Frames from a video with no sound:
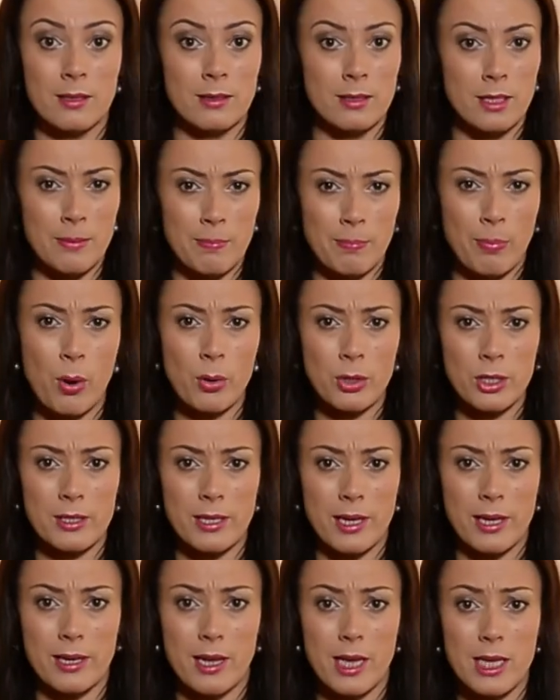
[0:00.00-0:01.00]
The body
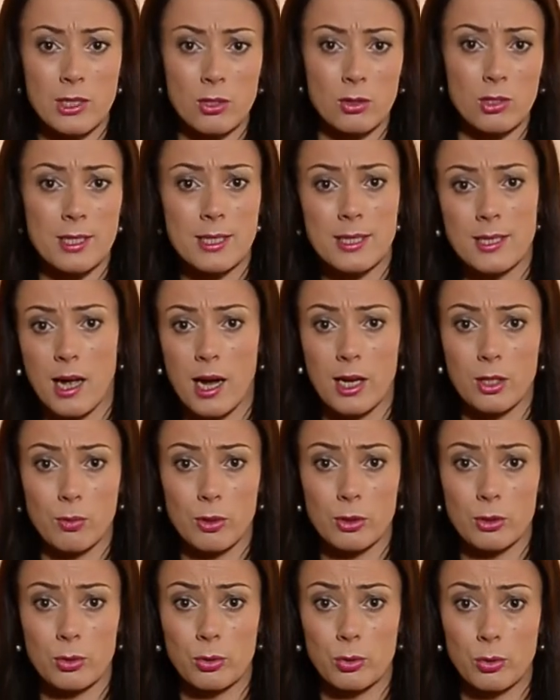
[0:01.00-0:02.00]
then has to decide
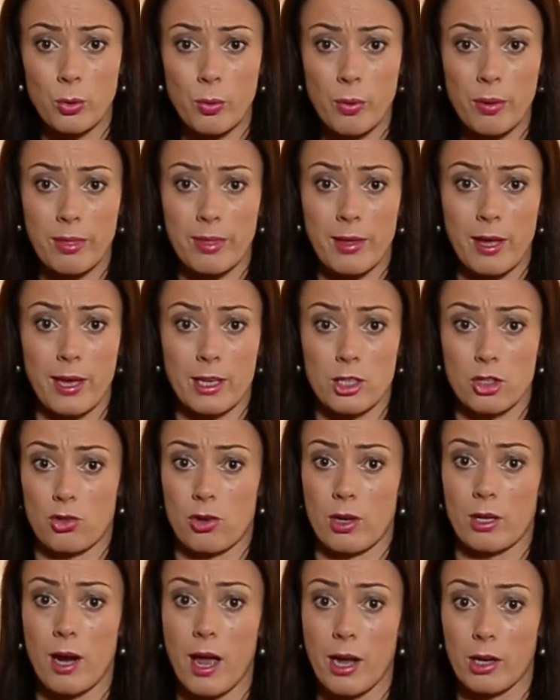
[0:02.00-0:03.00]
what to do with the
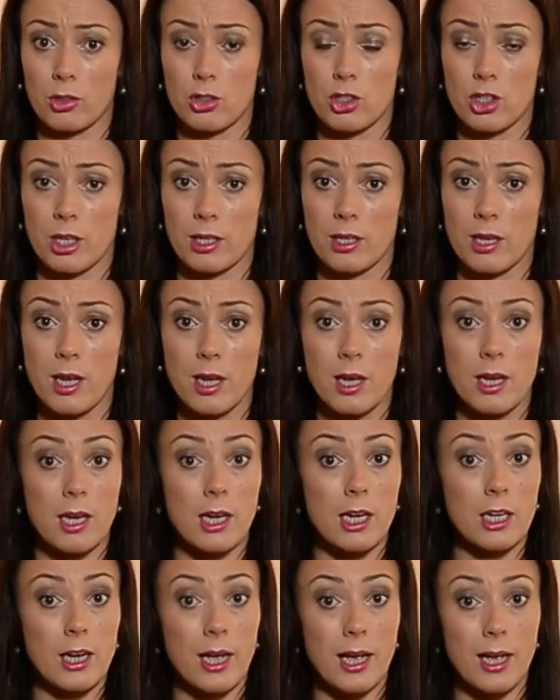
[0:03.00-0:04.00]
extra glycogen.
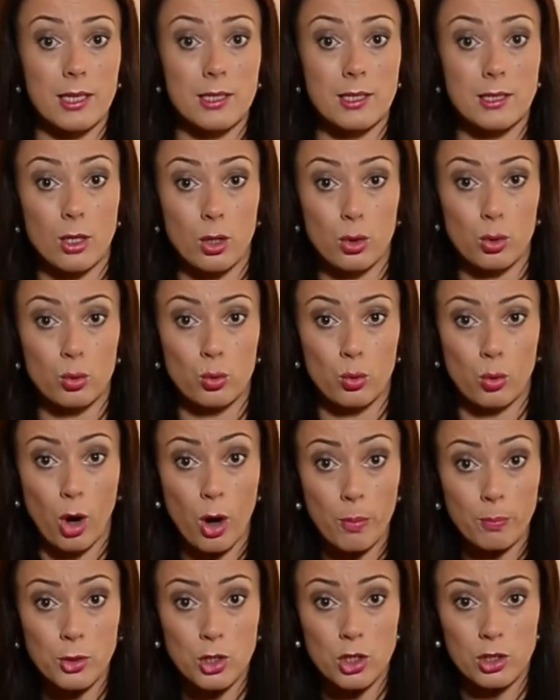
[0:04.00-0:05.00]
It has two
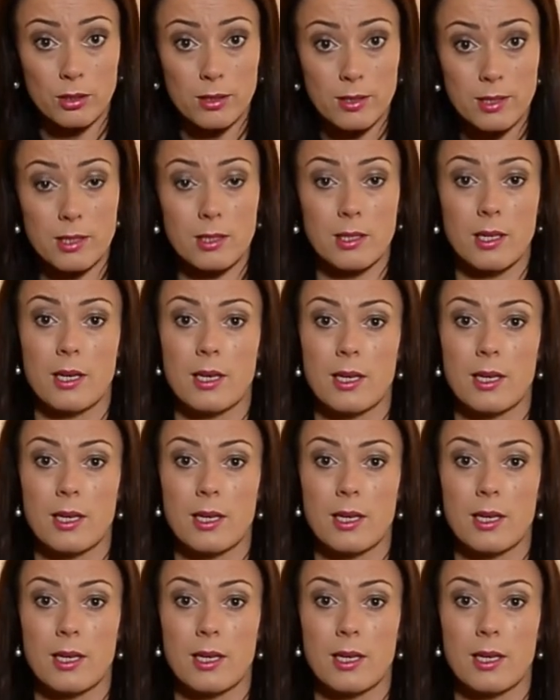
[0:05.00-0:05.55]
options.